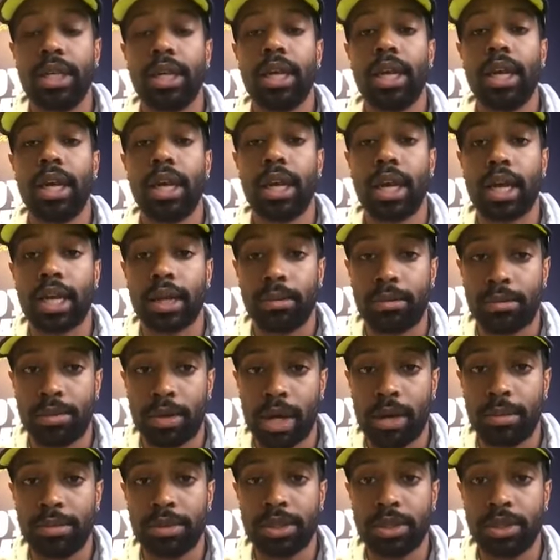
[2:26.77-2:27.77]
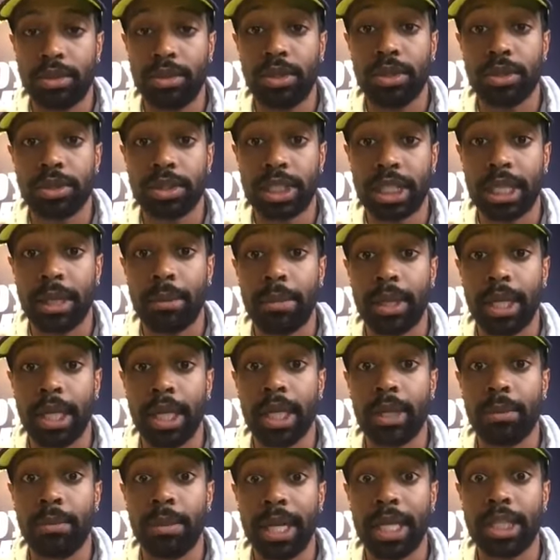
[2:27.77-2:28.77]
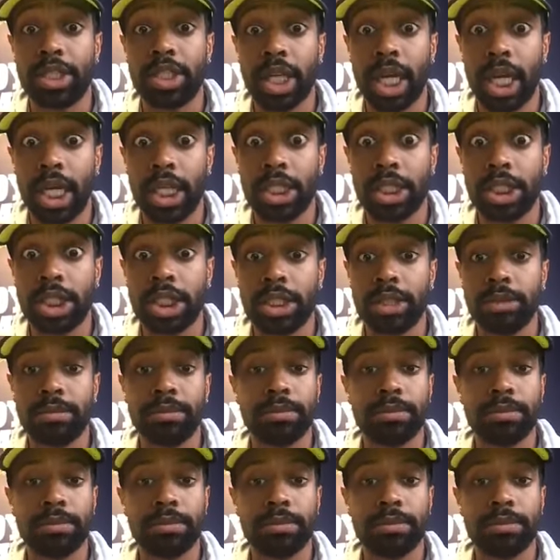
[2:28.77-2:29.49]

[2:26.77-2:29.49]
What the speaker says: and I can promise you, you'll see a big, big change.